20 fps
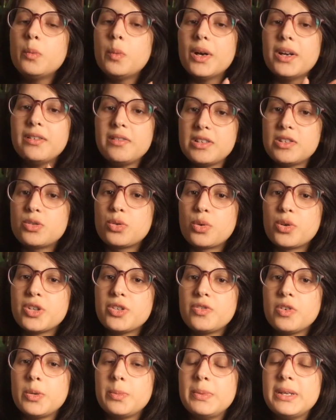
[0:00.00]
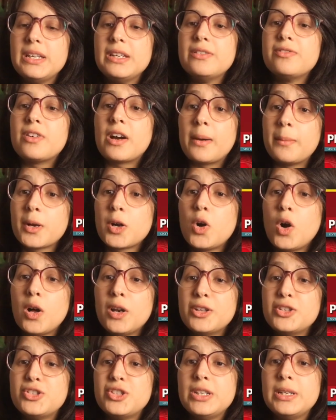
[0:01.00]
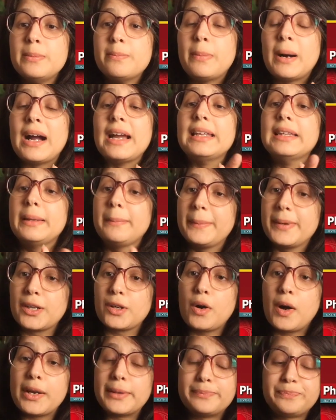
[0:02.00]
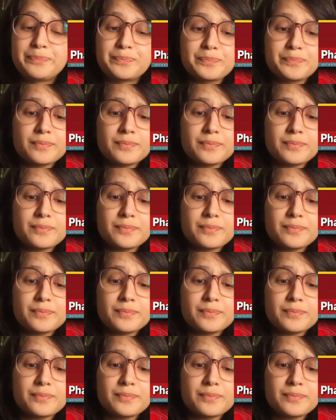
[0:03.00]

one resource would be Pharmacology by Lippincott.